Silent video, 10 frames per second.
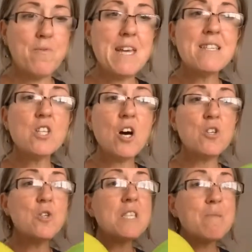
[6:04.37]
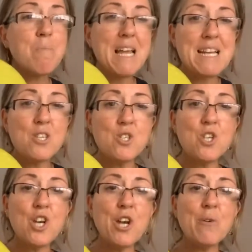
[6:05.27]
They start to split into
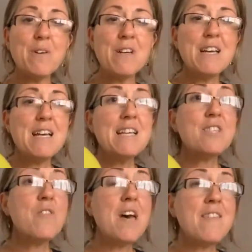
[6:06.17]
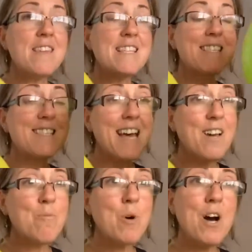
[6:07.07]
2. So then the
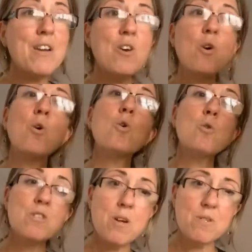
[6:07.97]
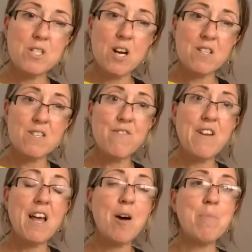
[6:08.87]
second one also starts to fill
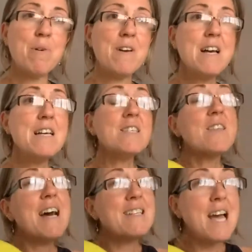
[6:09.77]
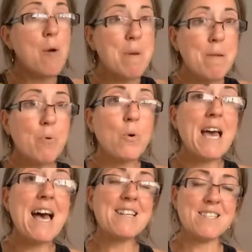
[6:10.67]
up. So that's how people
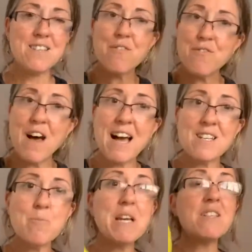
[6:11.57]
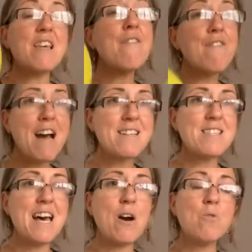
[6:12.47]
get fat, because their fat
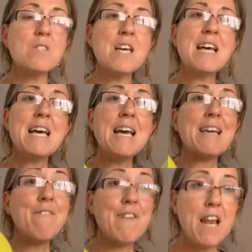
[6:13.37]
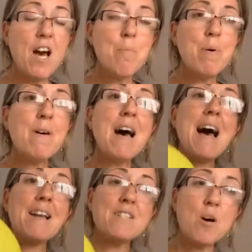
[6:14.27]
cells fill up
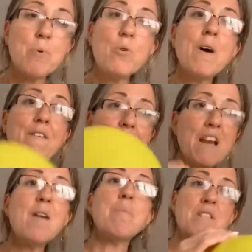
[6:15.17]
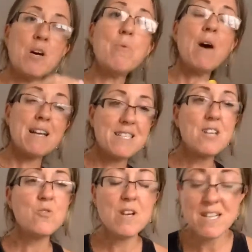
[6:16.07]
and double and fill up and double,
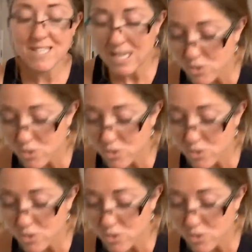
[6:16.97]
etc. and etc.